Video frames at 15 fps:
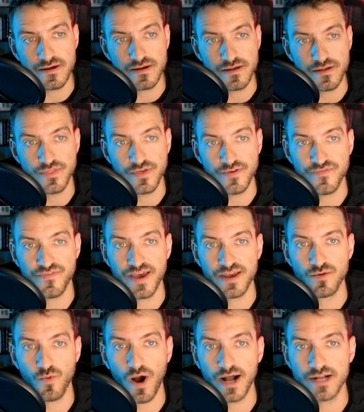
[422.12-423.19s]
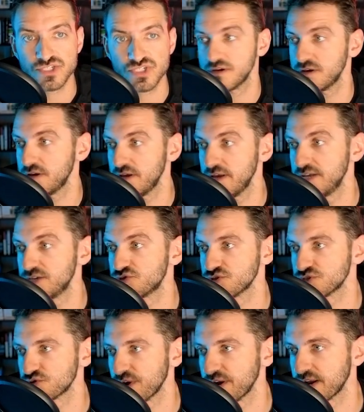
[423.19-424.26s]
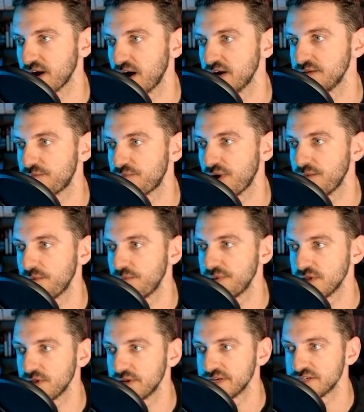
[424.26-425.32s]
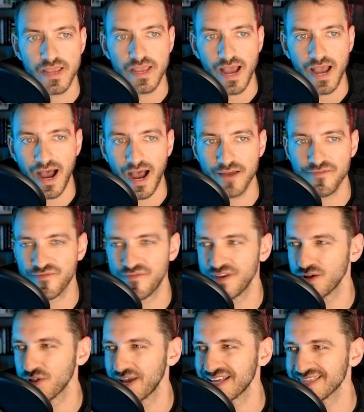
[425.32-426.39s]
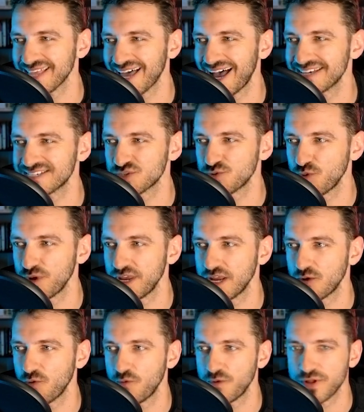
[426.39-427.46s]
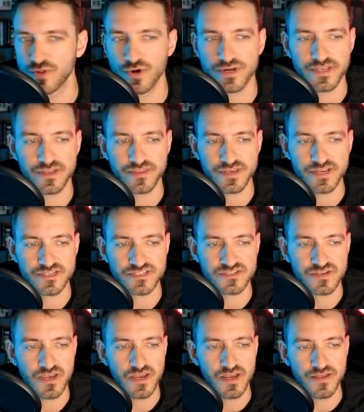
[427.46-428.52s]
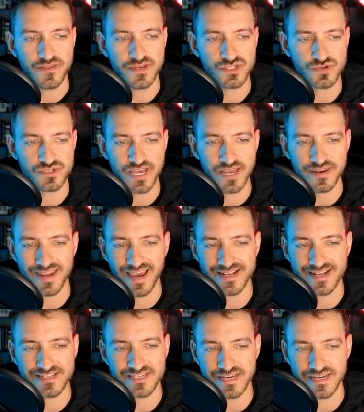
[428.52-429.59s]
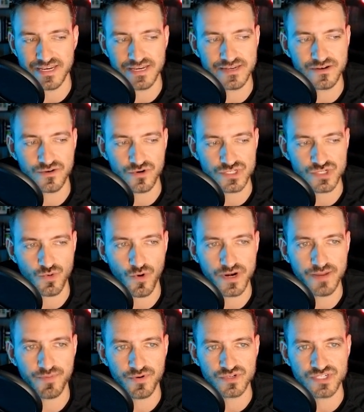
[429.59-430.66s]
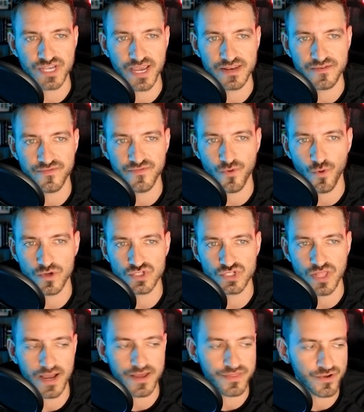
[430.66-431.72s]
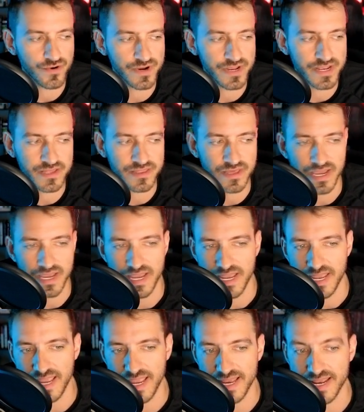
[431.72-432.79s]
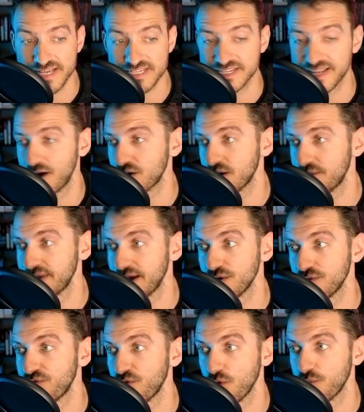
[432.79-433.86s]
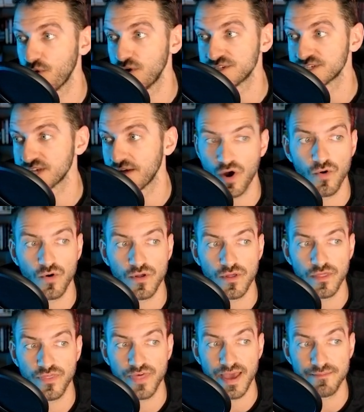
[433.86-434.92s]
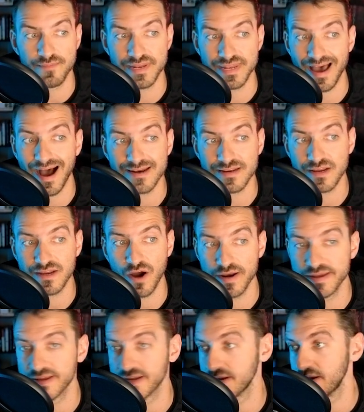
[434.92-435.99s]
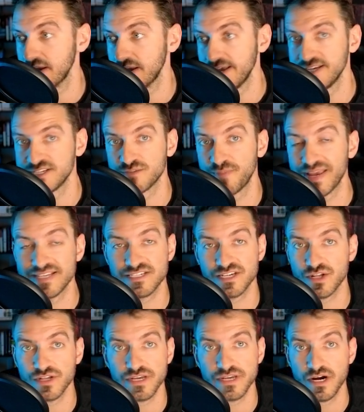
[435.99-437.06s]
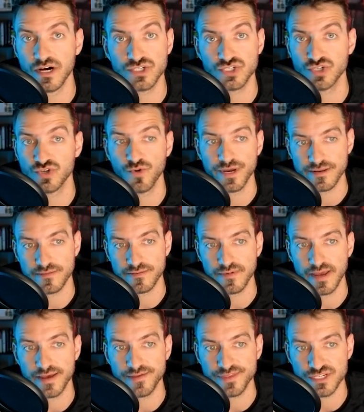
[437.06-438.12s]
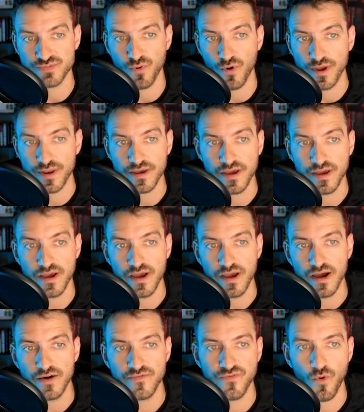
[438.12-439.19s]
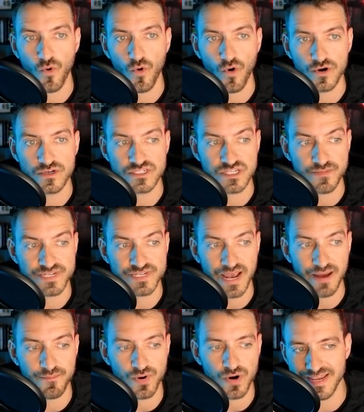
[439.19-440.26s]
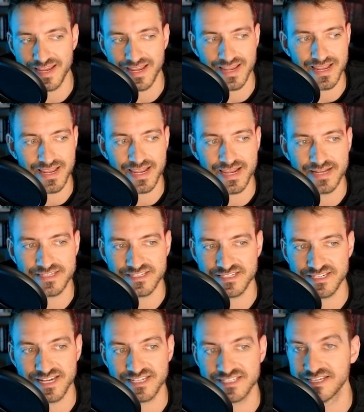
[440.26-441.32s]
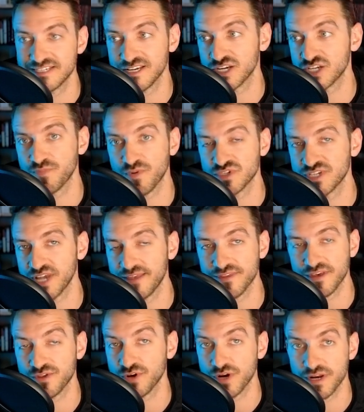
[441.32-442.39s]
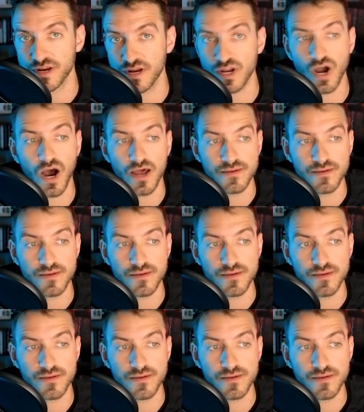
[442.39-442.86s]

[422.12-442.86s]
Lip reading: the Fedwatch interest rate cut probabilities. I feel like last week when we looked at this was at 19 or 20% for July 30th. It has now come down to 4.7. Them not cutting is basically a shoo-in at this point. For September, it's 66% that they're going to cut